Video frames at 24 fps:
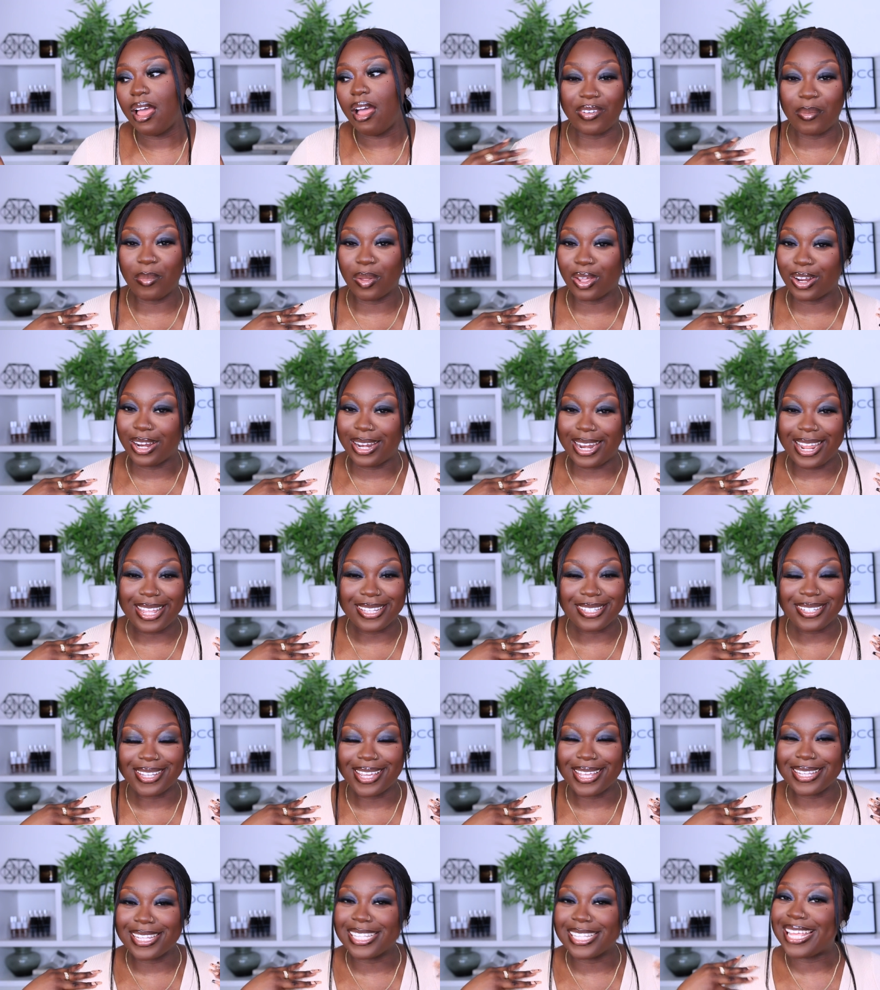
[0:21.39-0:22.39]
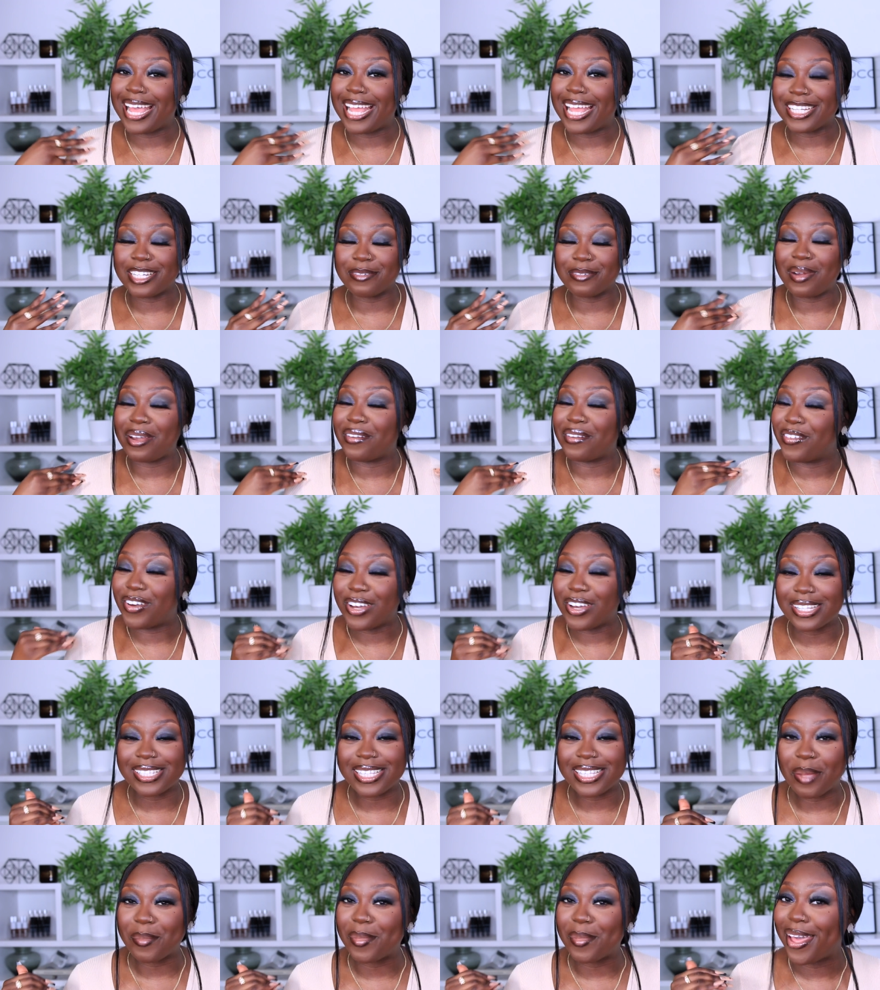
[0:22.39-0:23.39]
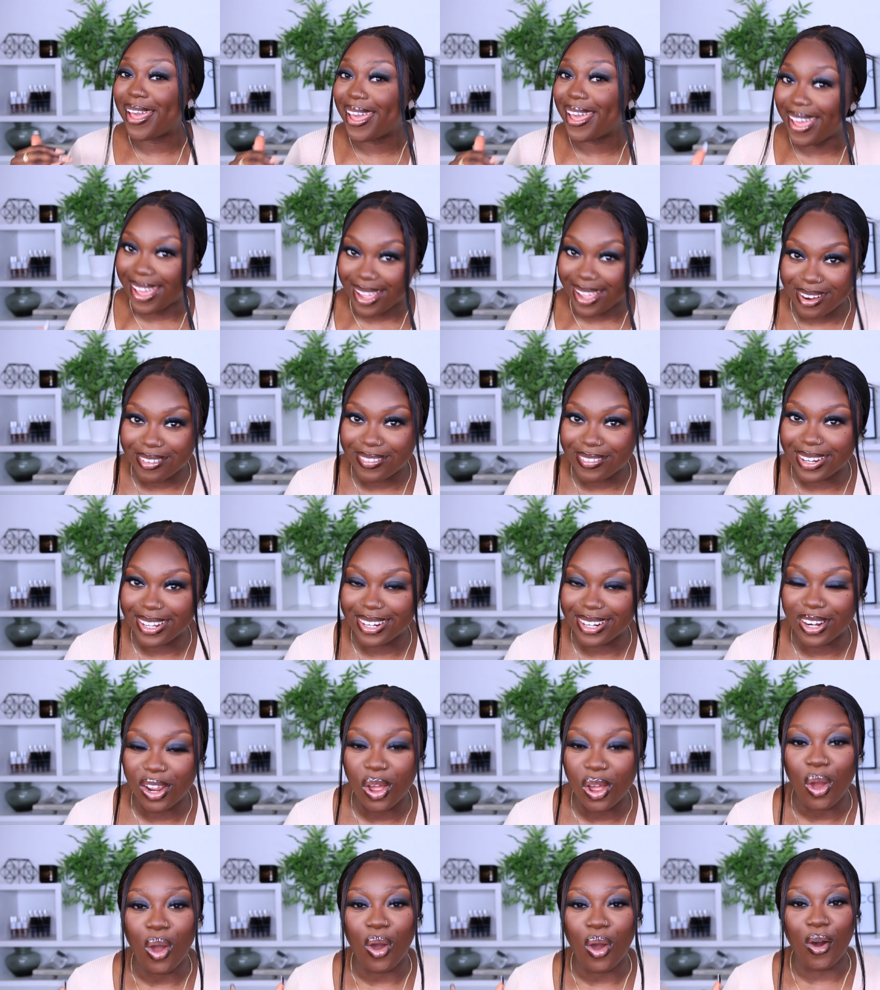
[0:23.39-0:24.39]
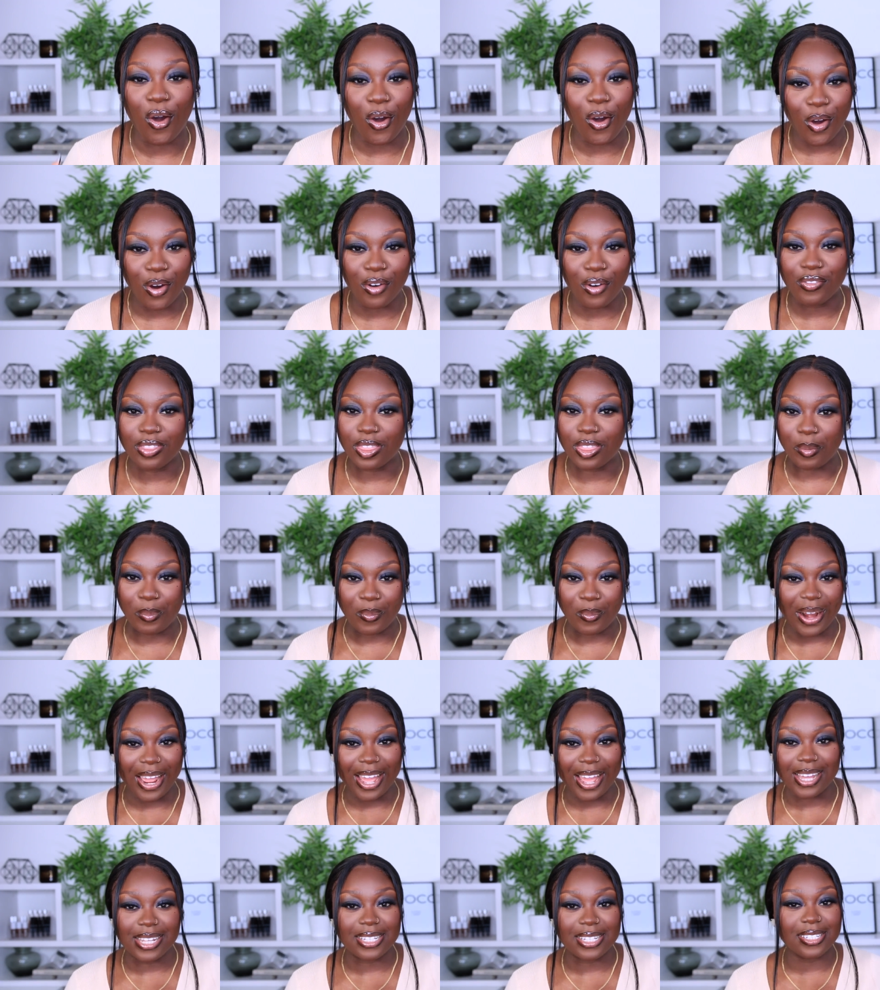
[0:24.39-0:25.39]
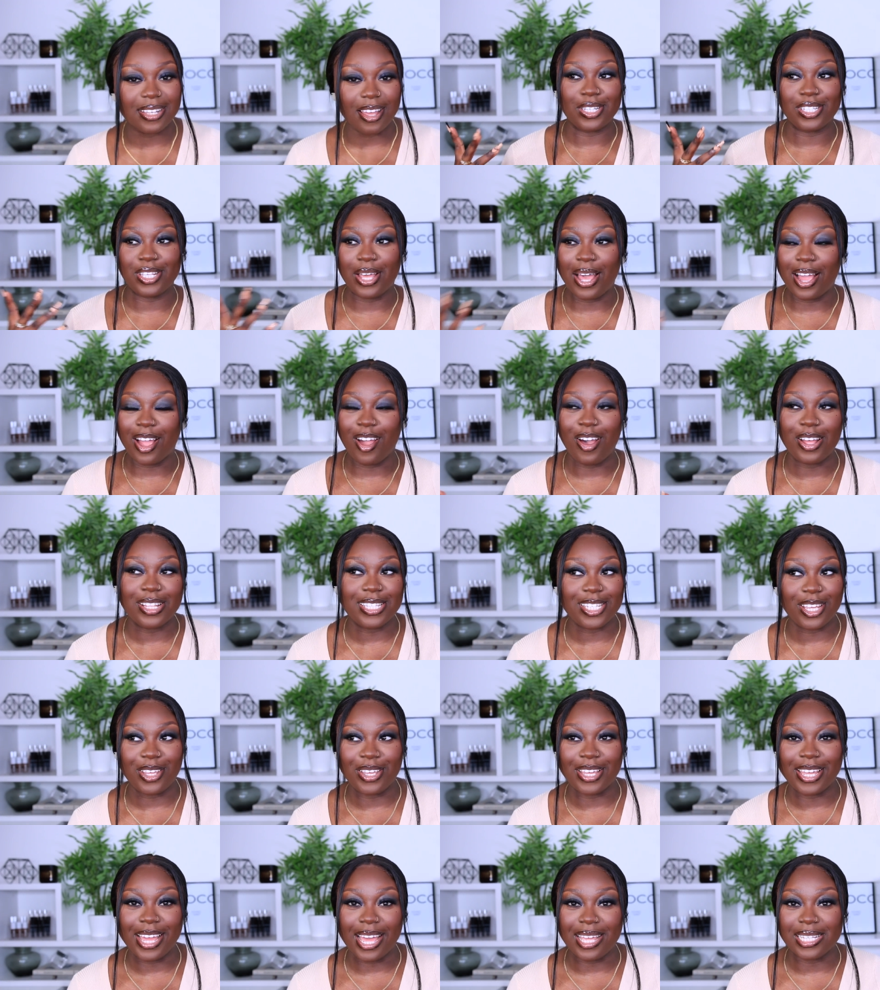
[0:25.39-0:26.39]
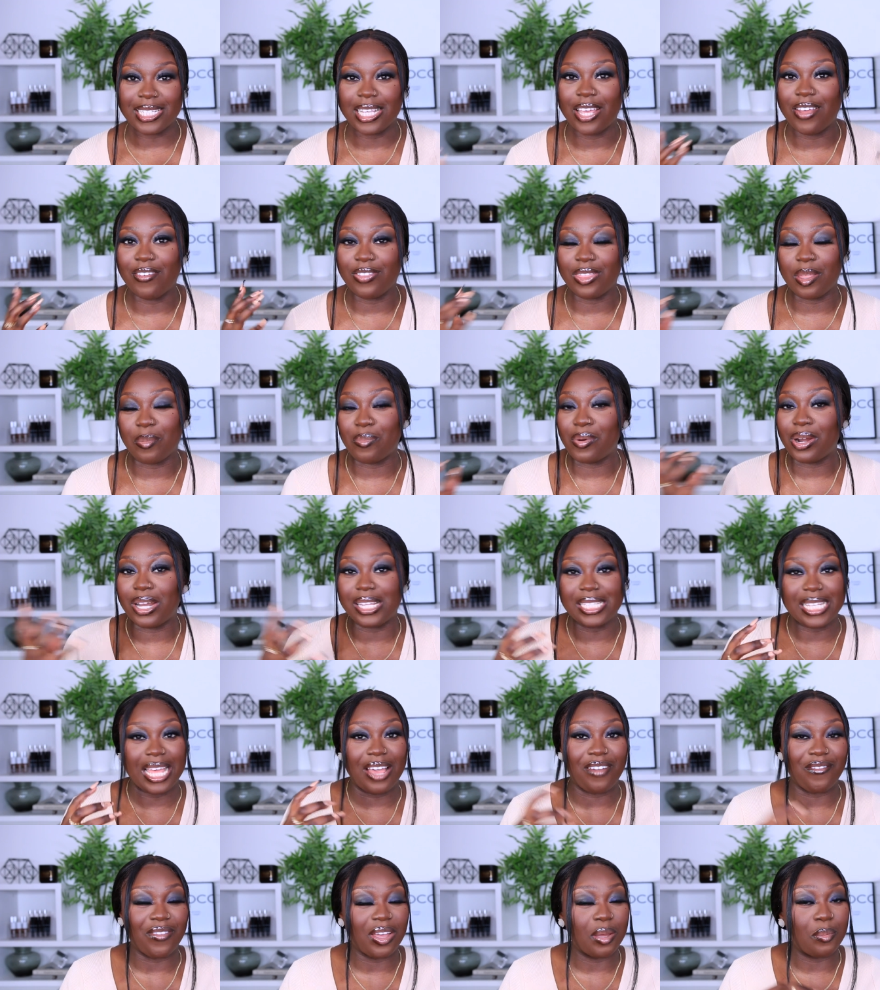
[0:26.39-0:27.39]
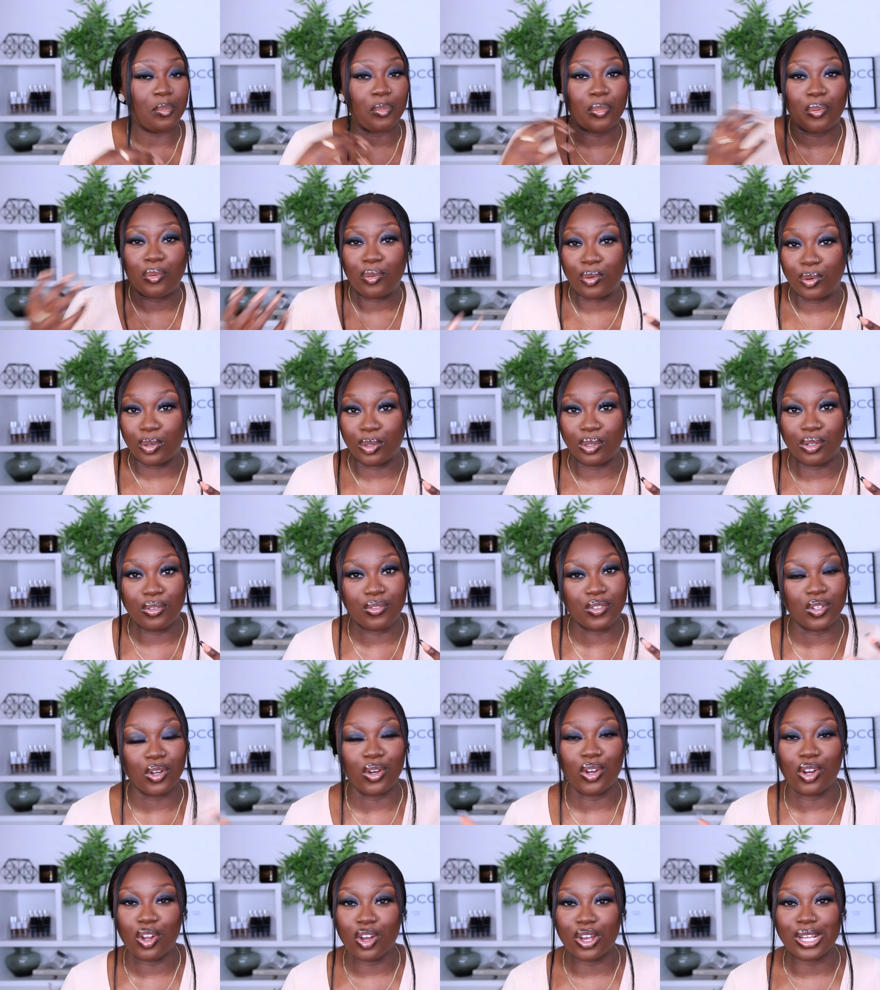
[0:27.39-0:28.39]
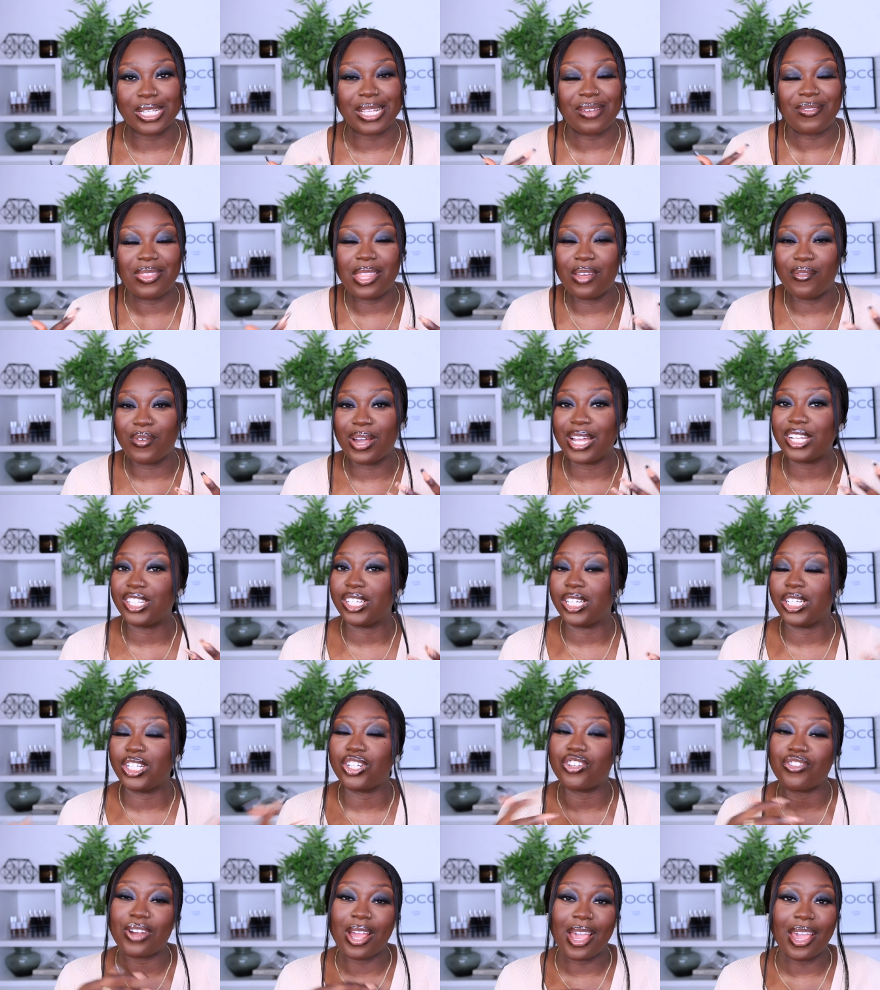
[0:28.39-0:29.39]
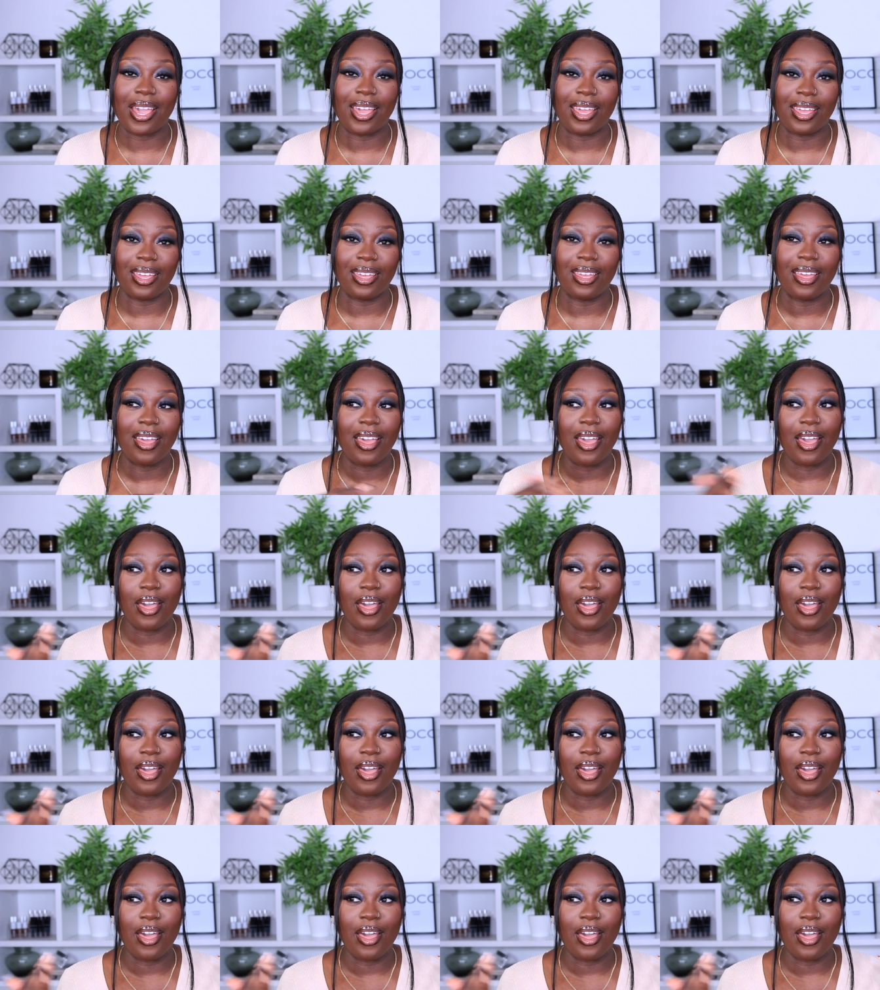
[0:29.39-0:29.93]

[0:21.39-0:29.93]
I'm not going to lie to you guys, this is actually my first time hearing of the brand so I can't tell you guys if the products have improved or not because I've never actually tried